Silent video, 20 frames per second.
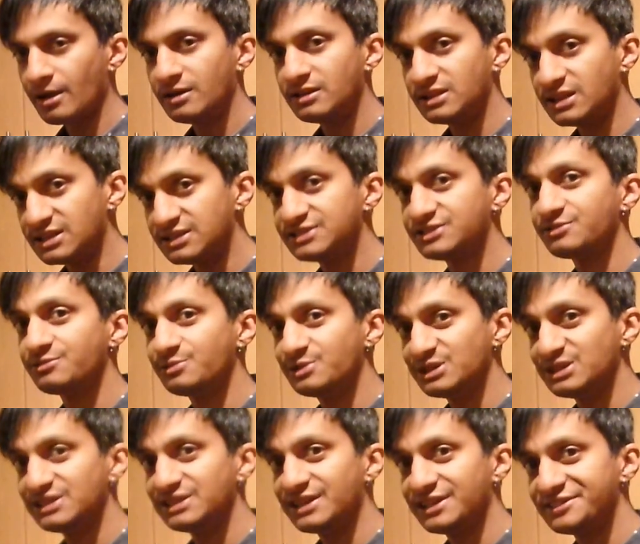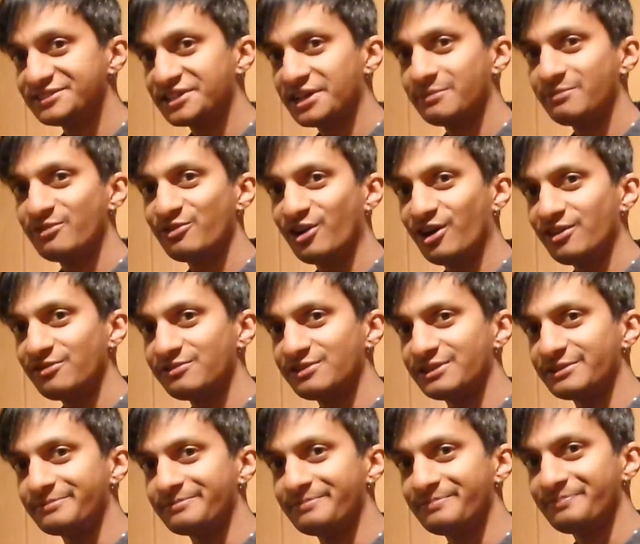And that is a really nice cup of
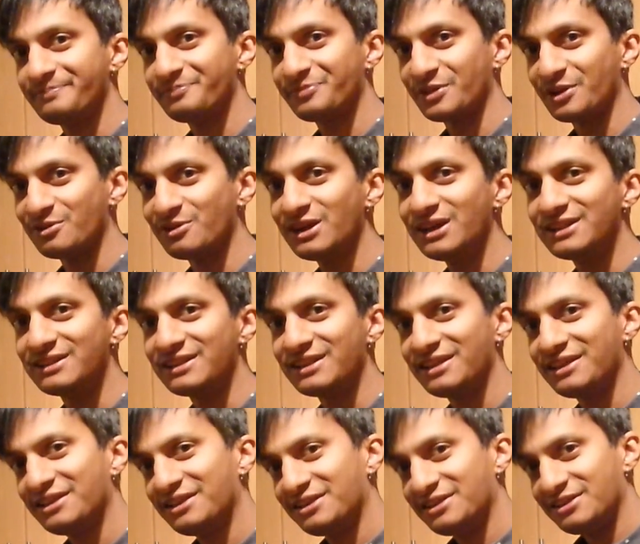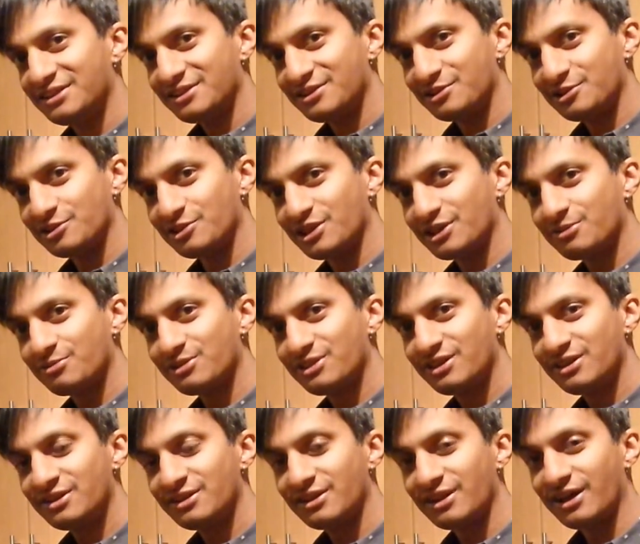coffee. All right, good luck with
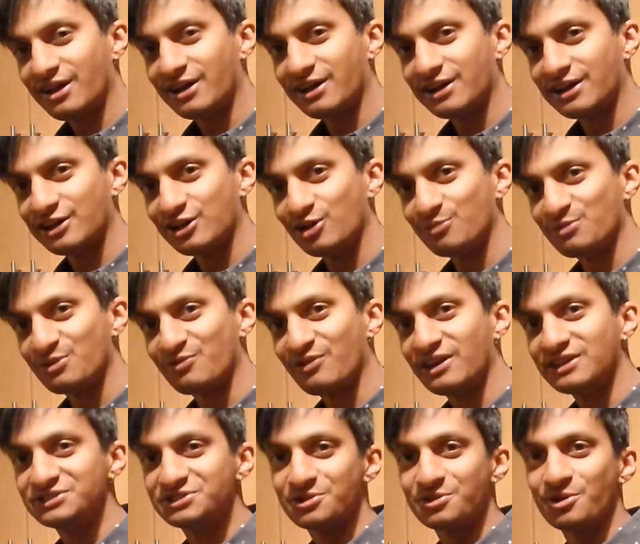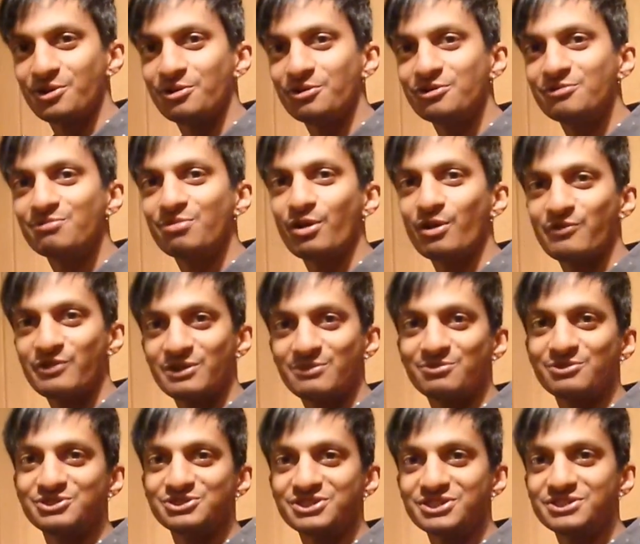it. I hope you find your own
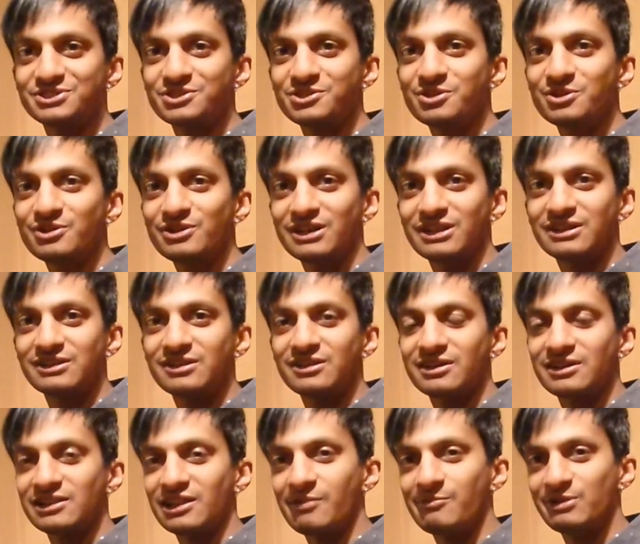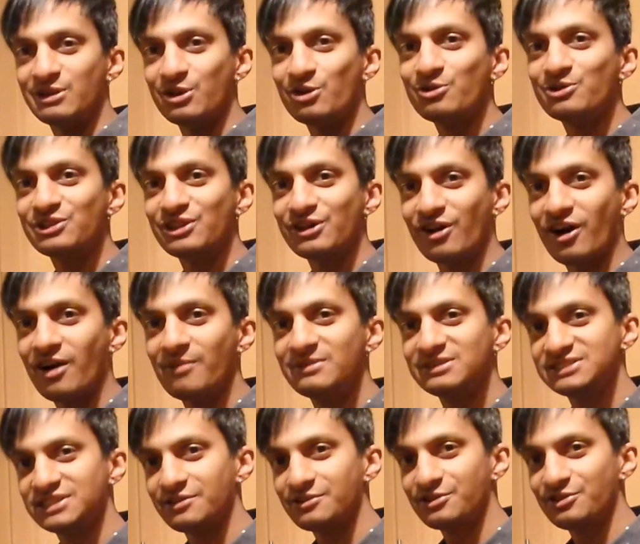perfect procedure, and let me know in the
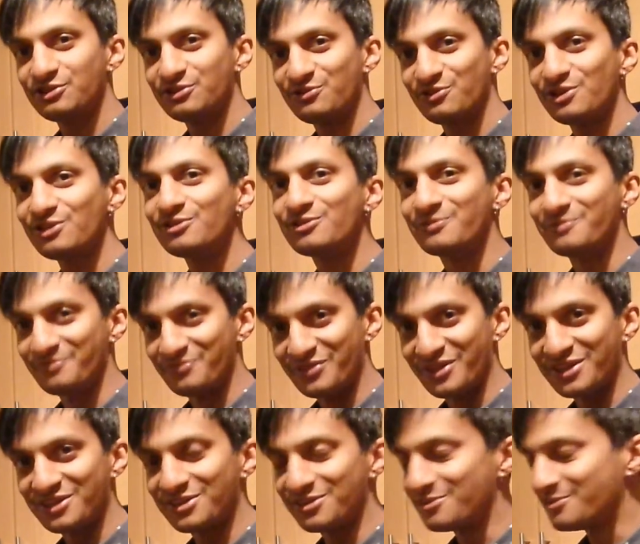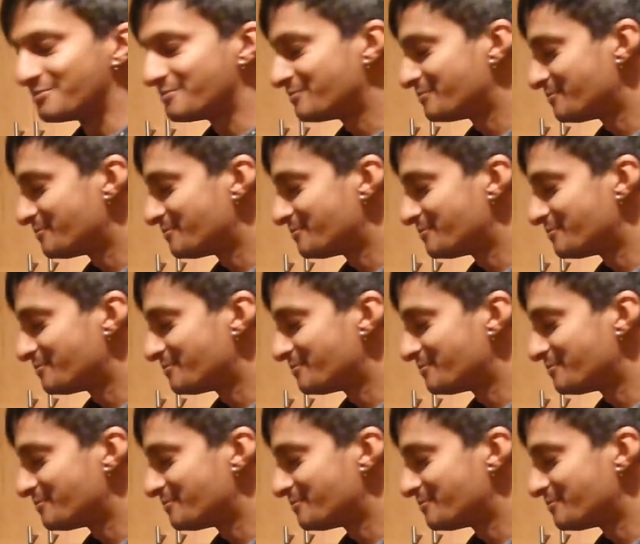comments how it goes for you. Thank you.